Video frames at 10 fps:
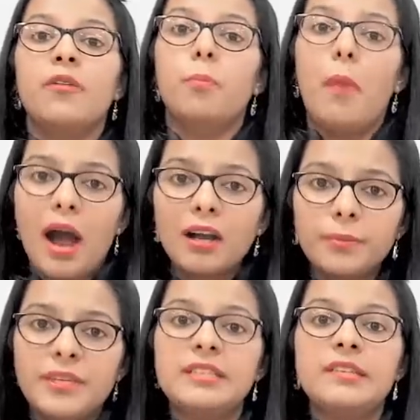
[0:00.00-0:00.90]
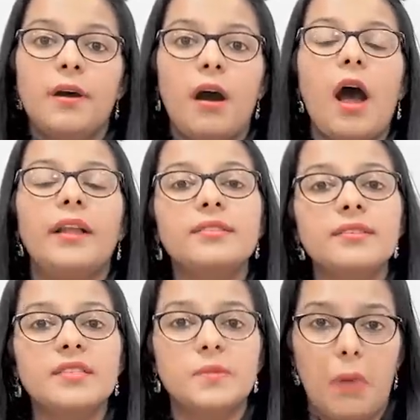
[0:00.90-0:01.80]
Mark means
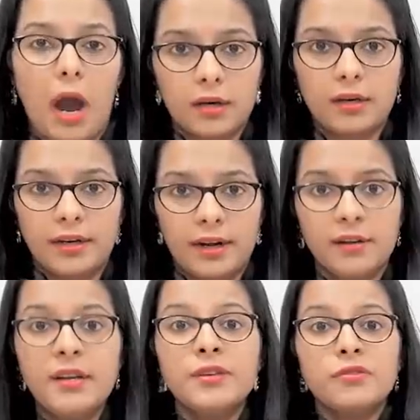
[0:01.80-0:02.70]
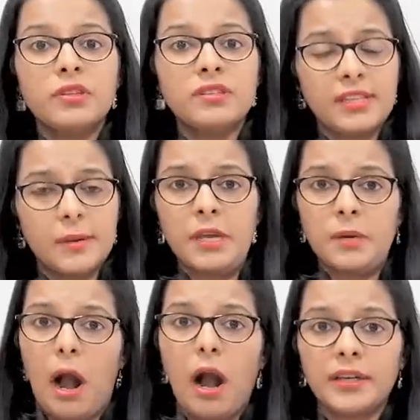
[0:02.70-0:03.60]
answers mark karna. So skim
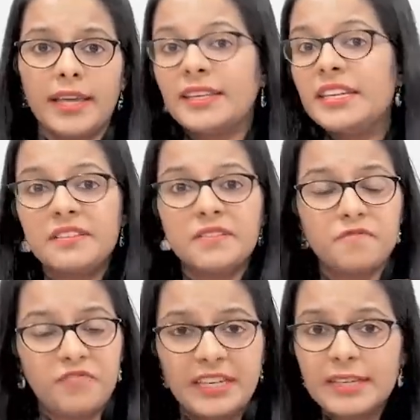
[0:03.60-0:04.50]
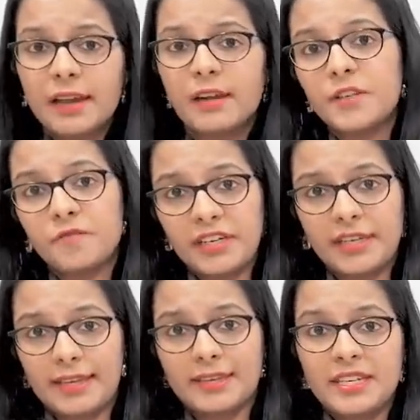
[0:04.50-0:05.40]
and mark technique is a very scientific
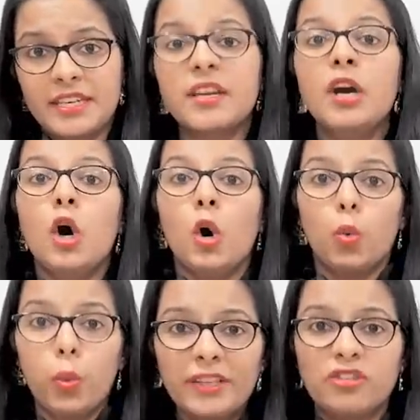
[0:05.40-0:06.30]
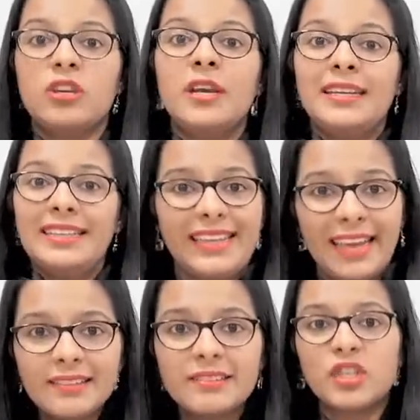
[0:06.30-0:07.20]
technique which
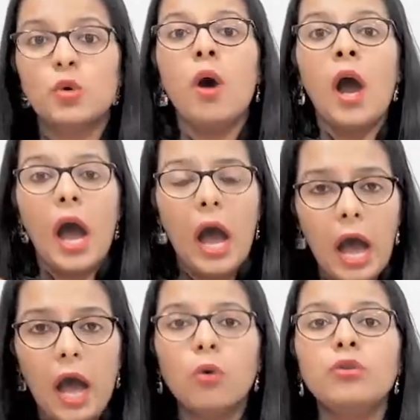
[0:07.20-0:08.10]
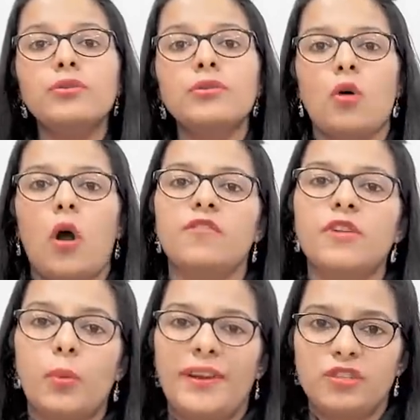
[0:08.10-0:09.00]
tells you how to solve a
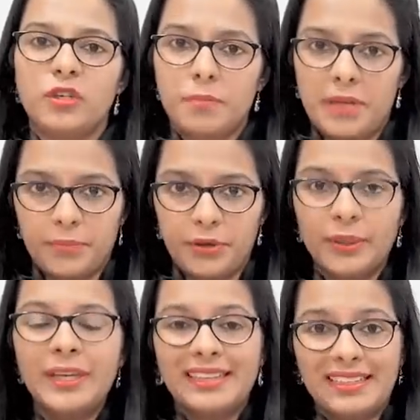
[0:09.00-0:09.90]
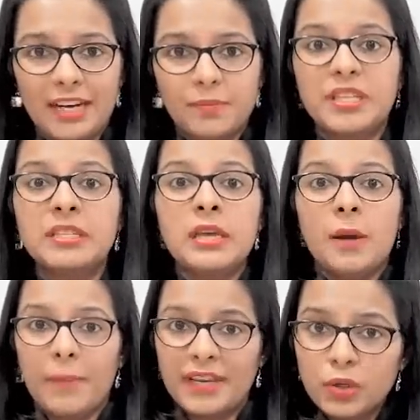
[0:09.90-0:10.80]
question paper. That means
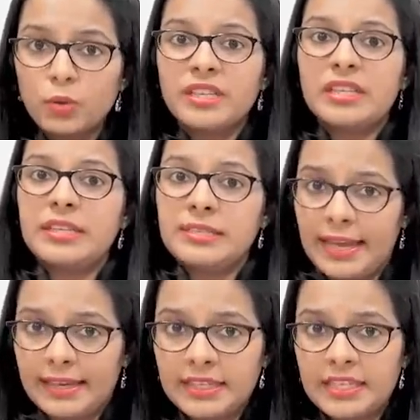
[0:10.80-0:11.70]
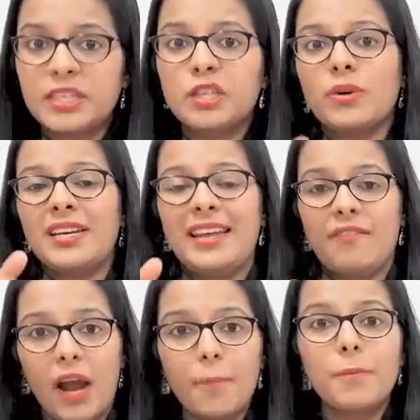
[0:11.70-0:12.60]
by using this technique you can
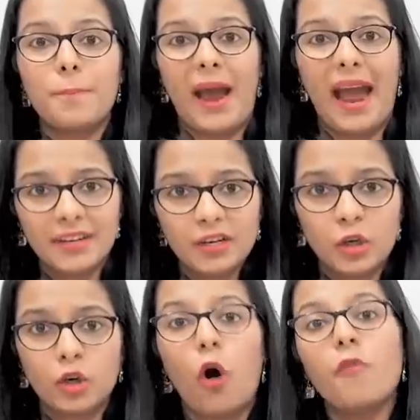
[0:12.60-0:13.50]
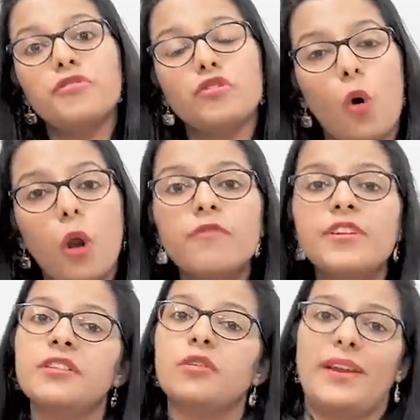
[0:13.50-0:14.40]
develop a pattern of
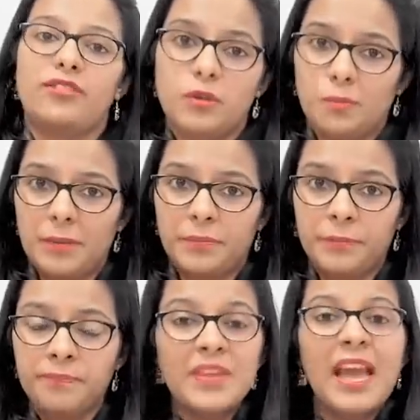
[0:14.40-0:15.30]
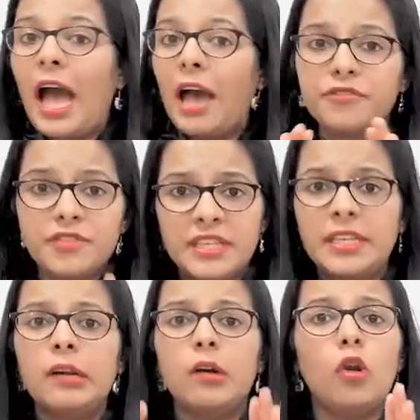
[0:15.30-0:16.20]
solving the question paper. I've
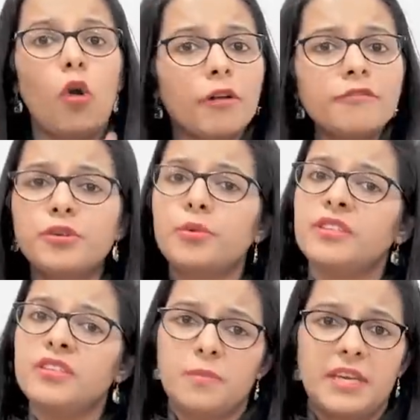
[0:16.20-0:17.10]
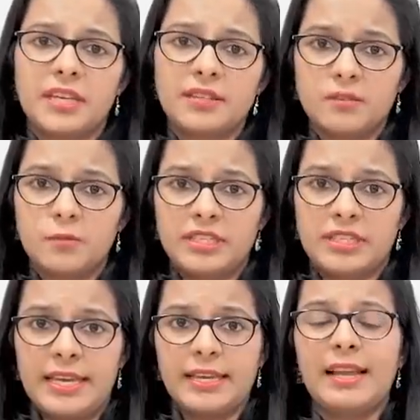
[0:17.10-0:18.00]
seen a lot of students making this
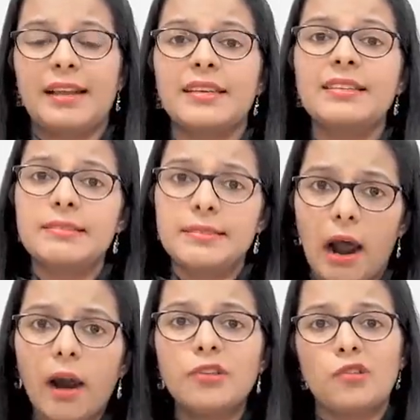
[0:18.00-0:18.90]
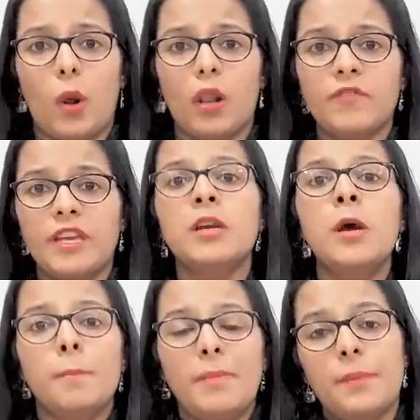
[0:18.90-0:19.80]
mistake that they start solving
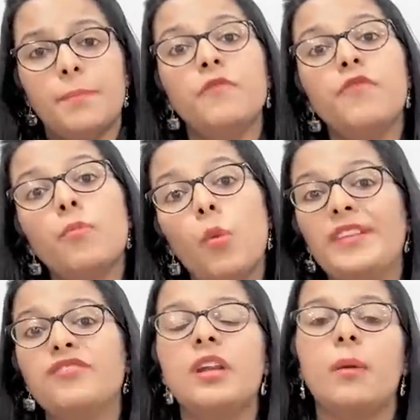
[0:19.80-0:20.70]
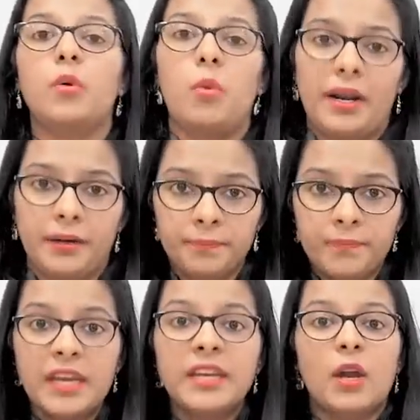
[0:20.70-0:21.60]
paper from question number one.
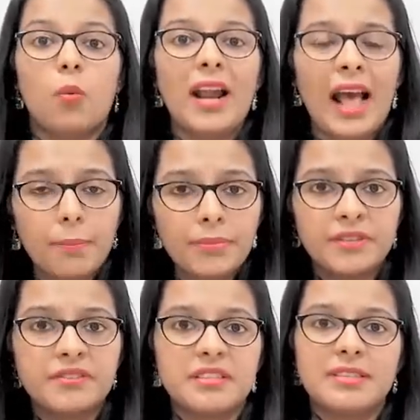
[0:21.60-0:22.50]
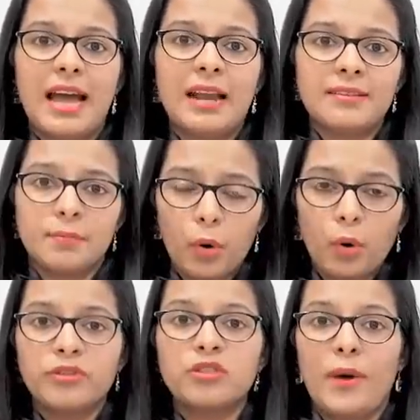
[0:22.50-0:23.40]
Now what happens is that
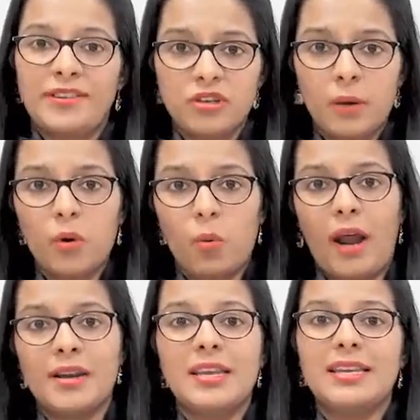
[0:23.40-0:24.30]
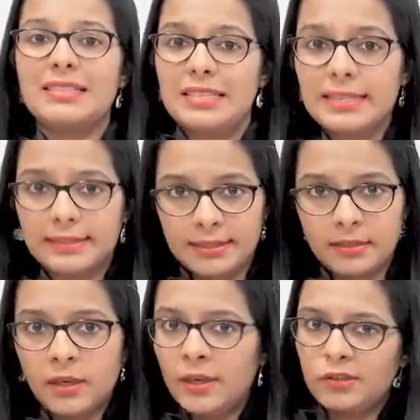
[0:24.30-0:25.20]
suppose question number one is easy,
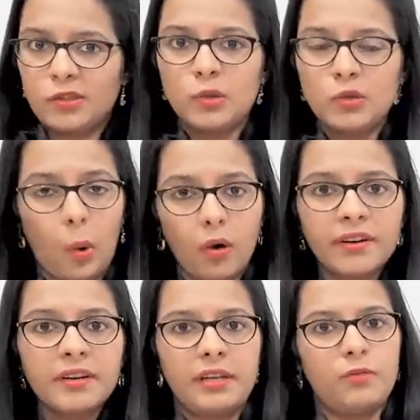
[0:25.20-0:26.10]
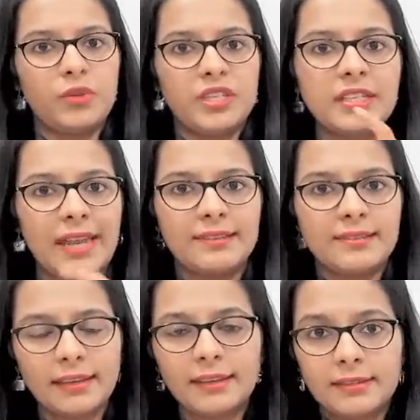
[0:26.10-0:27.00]
so you solved it within ten
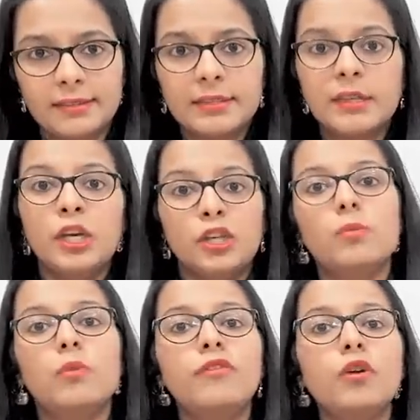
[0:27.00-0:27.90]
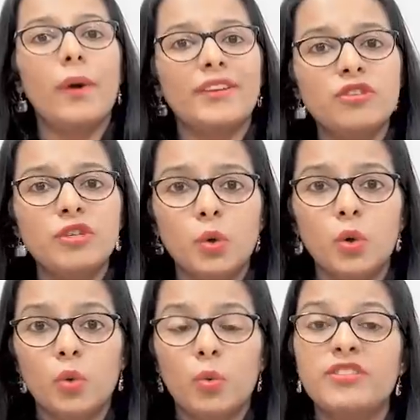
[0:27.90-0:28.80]
seconds. You move question two,
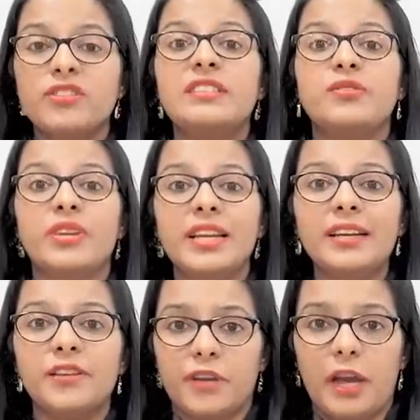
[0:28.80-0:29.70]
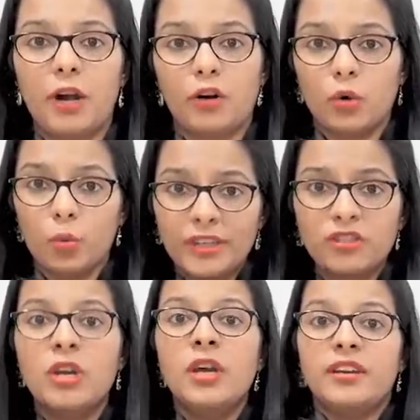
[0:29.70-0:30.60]
which is really difficult or which
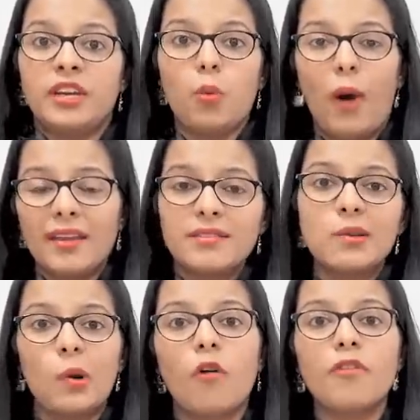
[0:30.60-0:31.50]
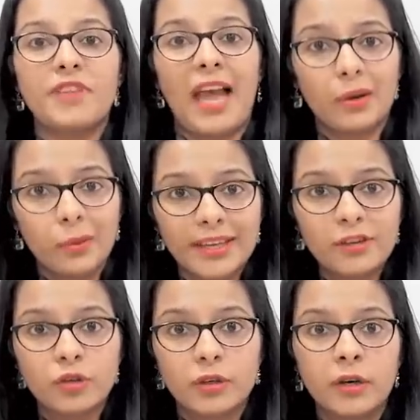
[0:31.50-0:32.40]
requires a lot of
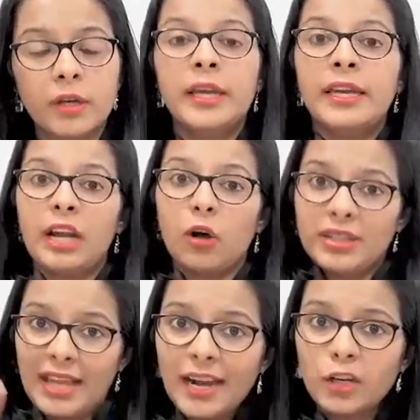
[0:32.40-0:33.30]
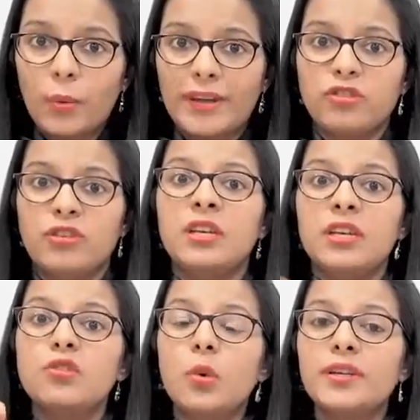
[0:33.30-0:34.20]
calculation. Now that question
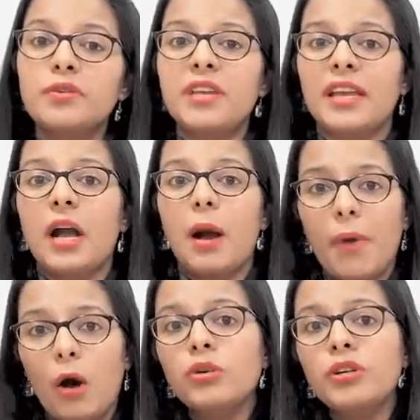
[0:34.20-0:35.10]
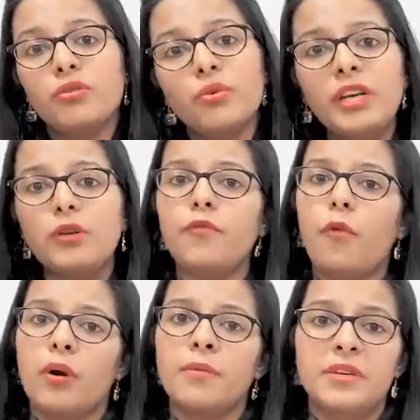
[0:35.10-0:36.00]
is going to take about three to
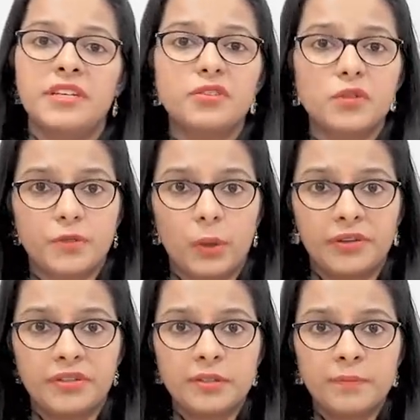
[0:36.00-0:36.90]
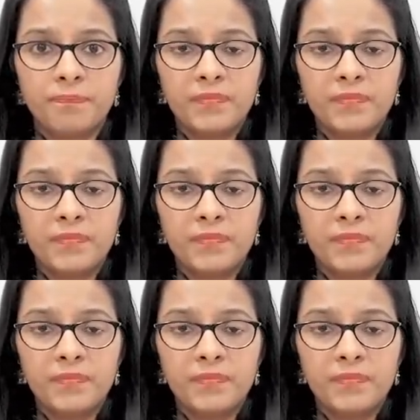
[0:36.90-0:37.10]
four minutes of yours.